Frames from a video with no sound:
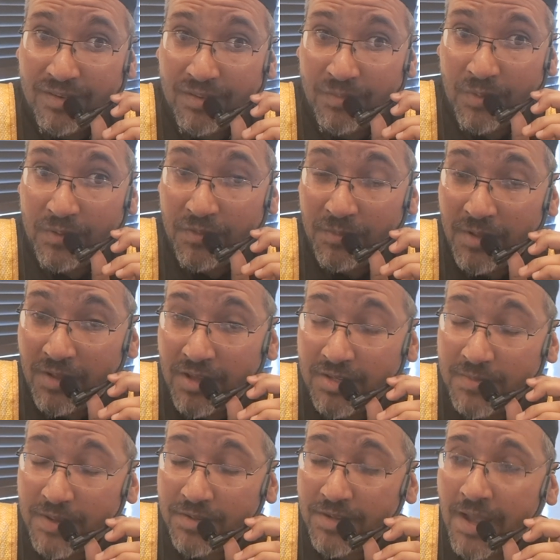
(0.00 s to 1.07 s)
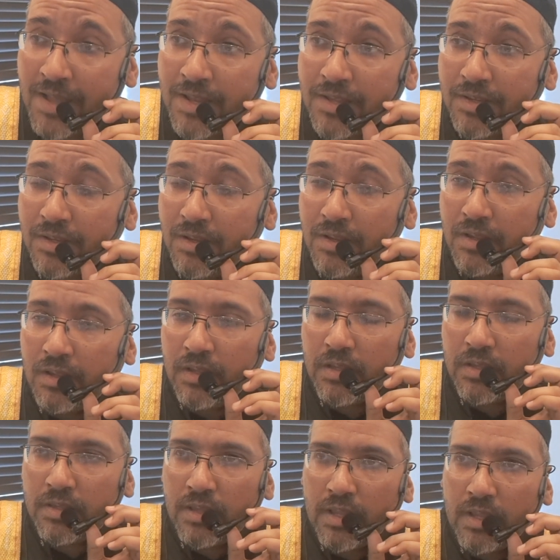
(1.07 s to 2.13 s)
if we want it from Allah subhanahu wa ta'ala,
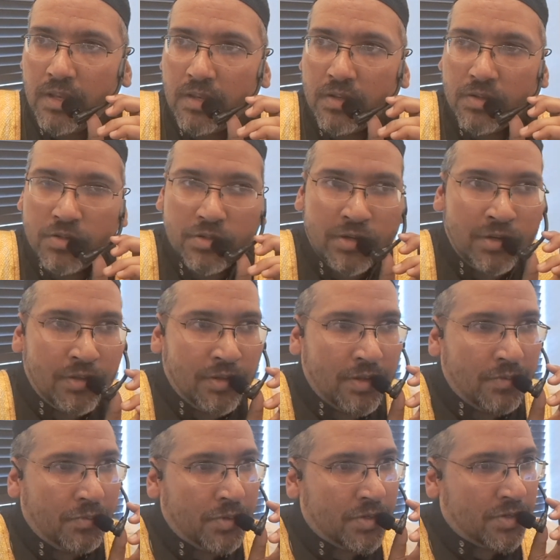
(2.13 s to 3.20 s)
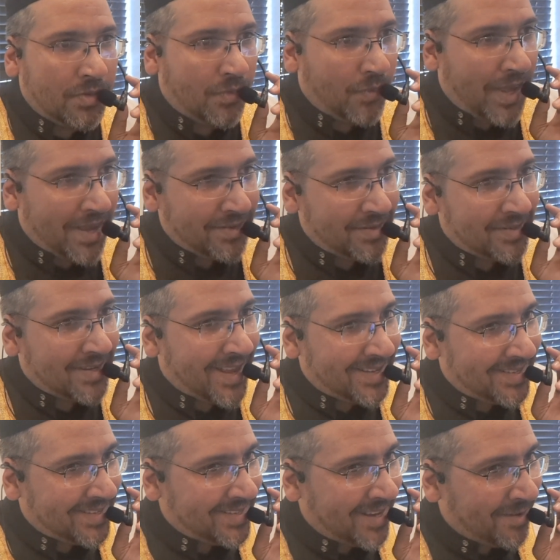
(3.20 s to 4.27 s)
then surely we should
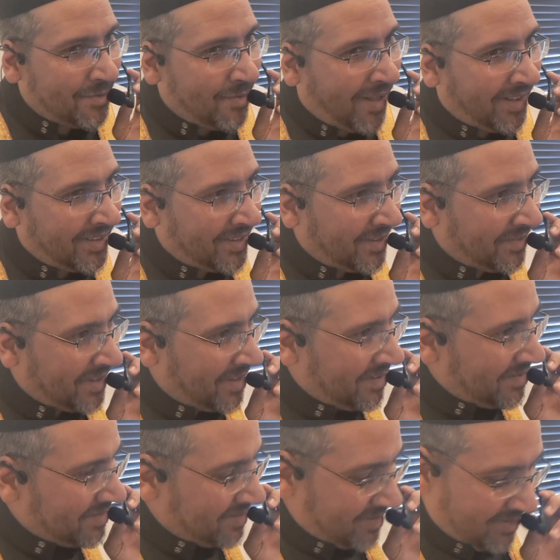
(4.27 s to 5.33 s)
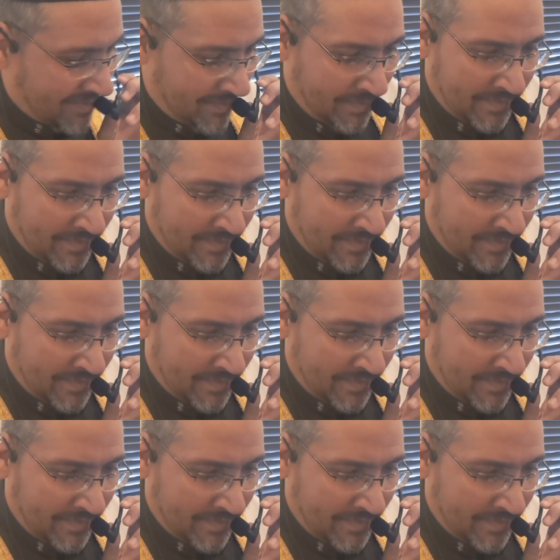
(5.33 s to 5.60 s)
exercise the same quality of others.